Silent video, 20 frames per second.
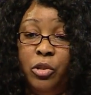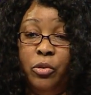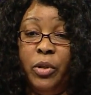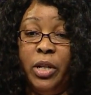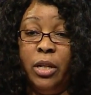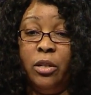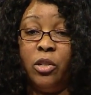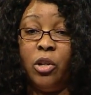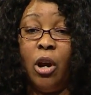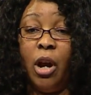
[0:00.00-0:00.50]
You
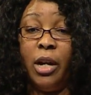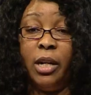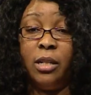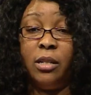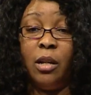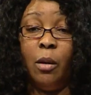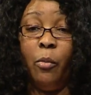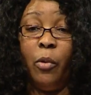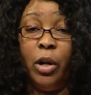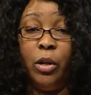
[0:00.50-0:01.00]
can target
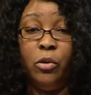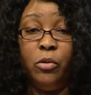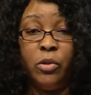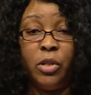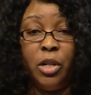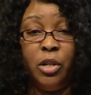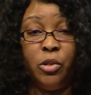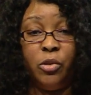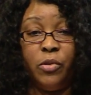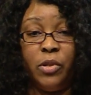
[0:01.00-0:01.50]
someone who's
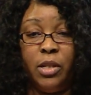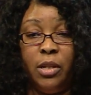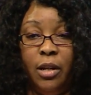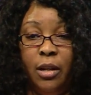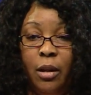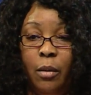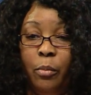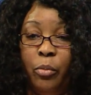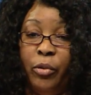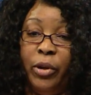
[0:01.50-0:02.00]
interested
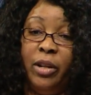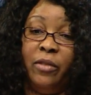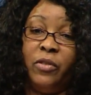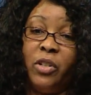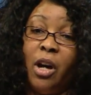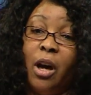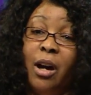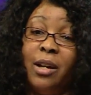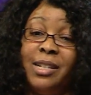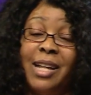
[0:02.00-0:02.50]
in a breed of
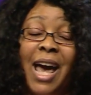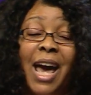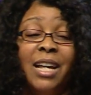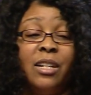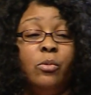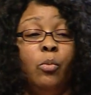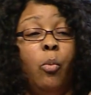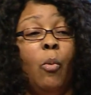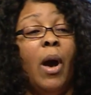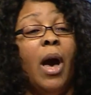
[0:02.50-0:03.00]
dogs
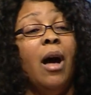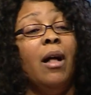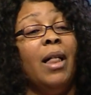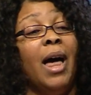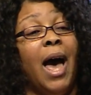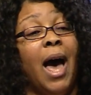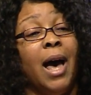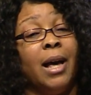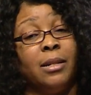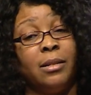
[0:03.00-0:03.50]
as well
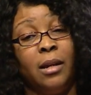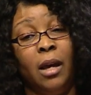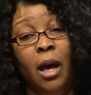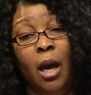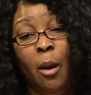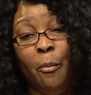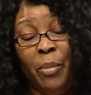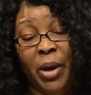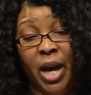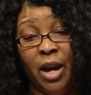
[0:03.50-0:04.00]
as
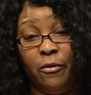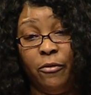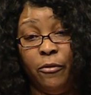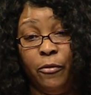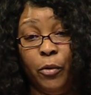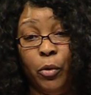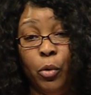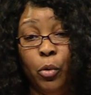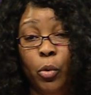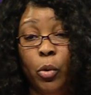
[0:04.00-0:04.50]
pet
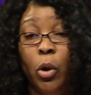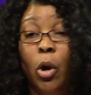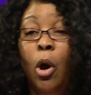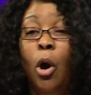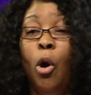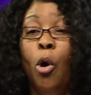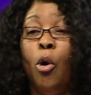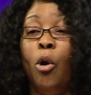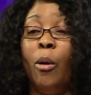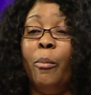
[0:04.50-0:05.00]
food
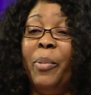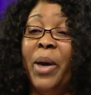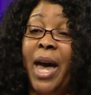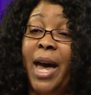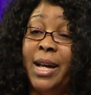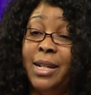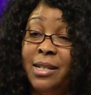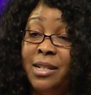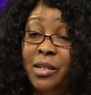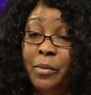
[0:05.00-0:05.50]
or
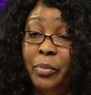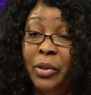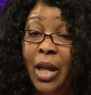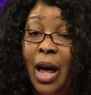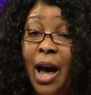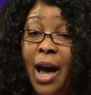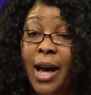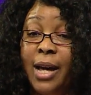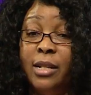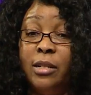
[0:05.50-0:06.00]
pet
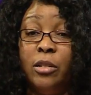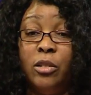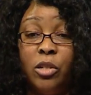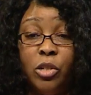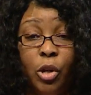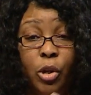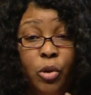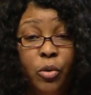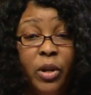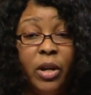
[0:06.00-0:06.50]
supplies. And
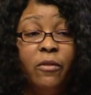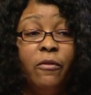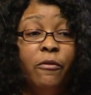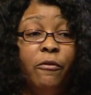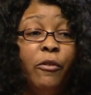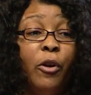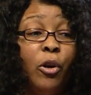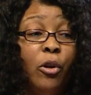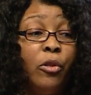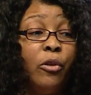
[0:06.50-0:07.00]
so you can
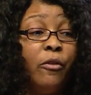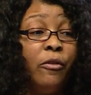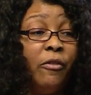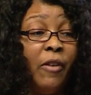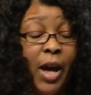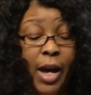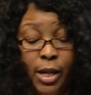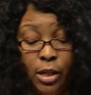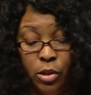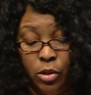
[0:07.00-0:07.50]
further
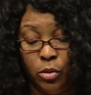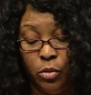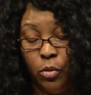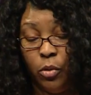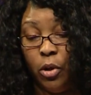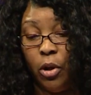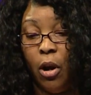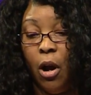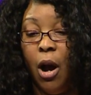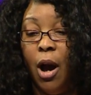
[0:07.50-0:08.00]

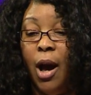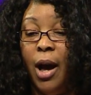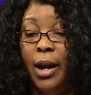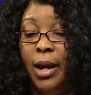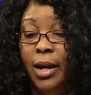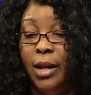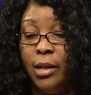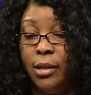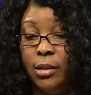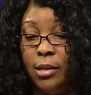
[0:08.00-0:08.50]
fine-tune your
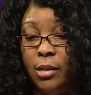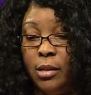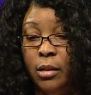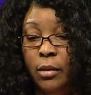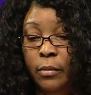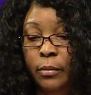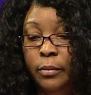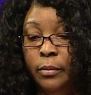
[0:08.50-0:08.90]
audience.